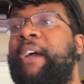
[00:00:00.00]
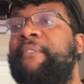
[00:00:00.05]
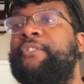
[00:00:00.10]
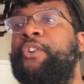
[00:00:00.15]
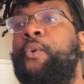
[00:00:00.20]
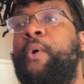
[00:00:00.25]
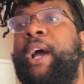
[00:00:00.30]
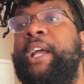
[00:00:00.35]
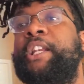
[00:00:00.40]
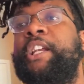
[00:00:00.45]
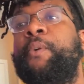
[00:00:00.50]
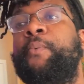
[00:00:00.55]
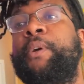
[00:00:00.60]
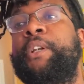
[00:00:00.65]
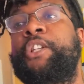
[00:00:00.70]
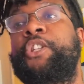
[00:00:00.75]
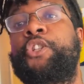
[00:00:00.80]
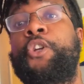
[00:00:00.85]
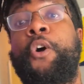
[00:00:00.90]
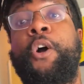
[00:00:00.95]
but I have no idea
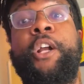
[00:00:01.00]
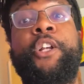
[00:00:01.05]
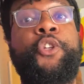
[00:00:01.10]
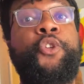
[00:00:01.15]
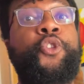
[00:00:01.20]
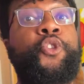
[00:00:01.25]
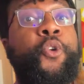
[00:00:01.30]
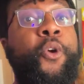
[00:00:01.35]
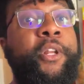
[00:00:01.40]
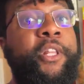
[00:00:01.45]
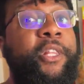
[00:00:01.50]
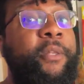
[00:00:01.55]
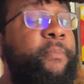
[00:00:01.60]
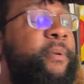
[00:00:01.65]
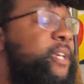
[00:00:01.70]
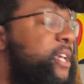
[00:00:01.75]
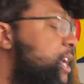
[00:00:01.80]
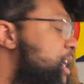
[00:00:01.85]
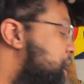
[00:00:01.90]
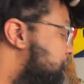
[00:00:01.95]
where to start. You start at
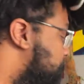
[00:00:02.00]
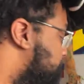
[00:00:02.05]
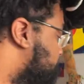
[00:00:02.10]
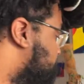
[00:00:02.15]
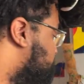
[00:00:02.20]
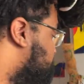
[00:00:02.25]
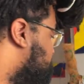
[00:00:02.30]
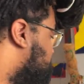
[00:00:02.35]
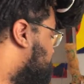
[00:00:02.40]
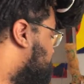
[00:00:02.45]
the beginning.